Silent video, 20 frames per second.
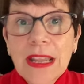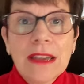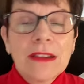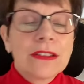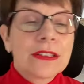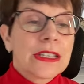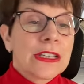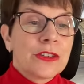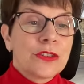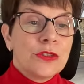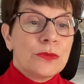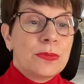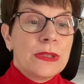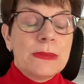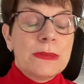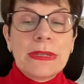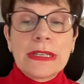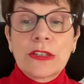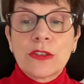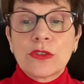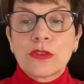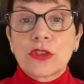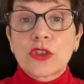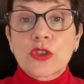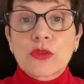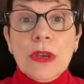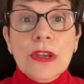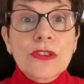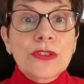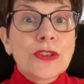Okay, it could be because the
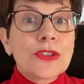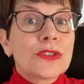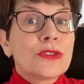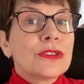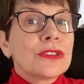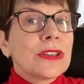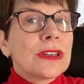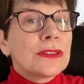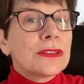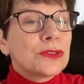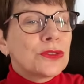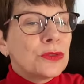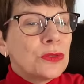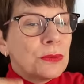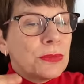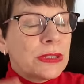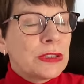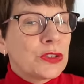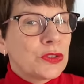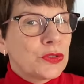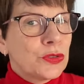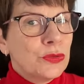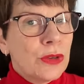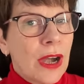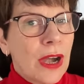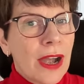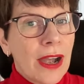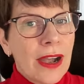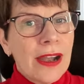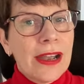trousers goes out to a bit too
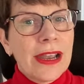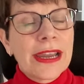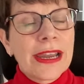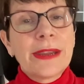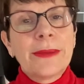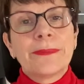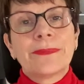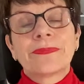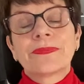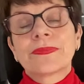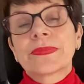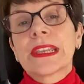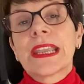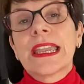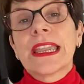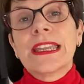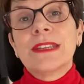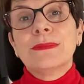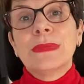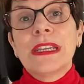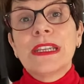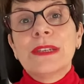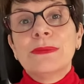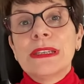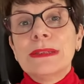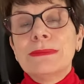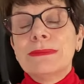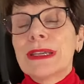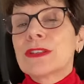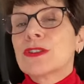high, and
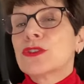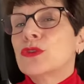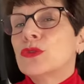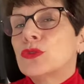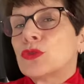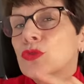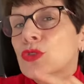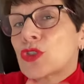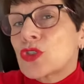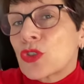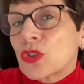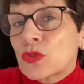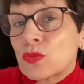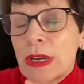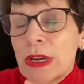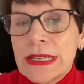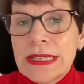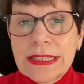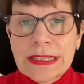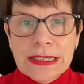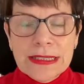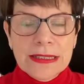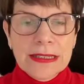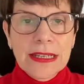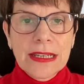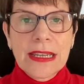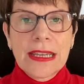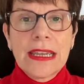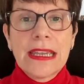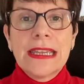maybe makes you too short waisted.
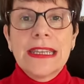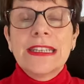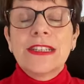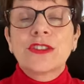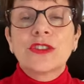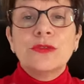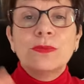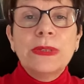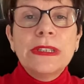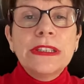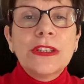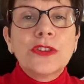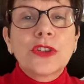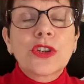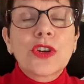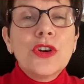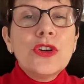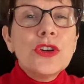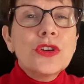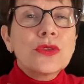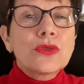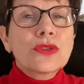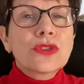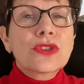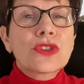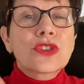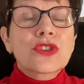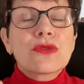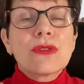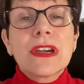It could be that the color
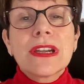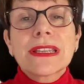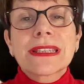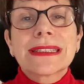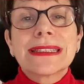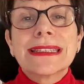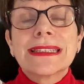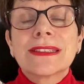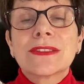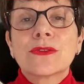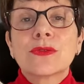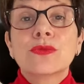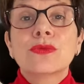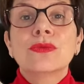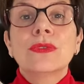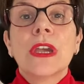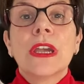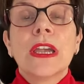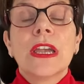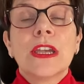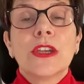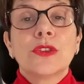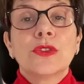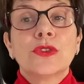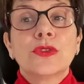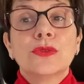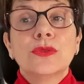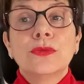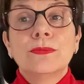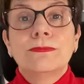contrast is too
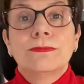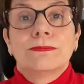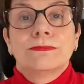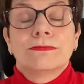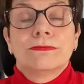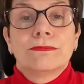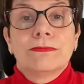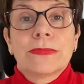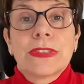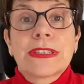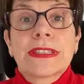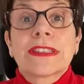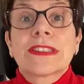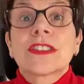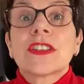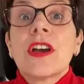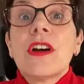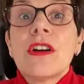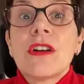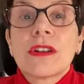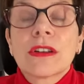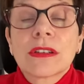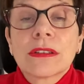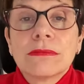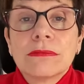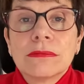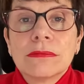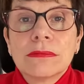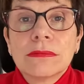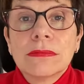too stark
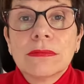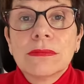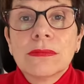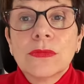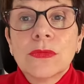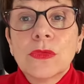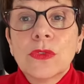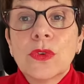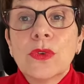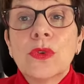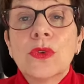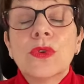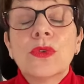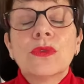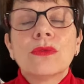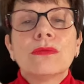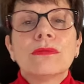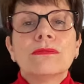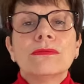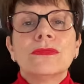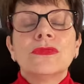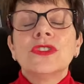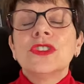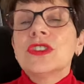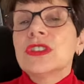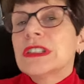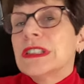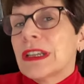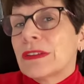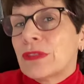or
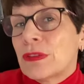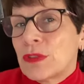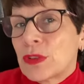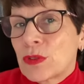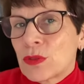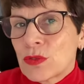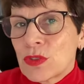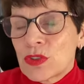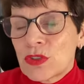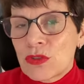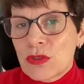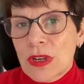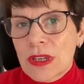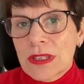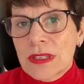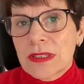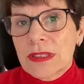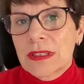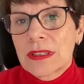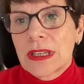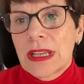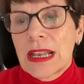not enough of a contrast.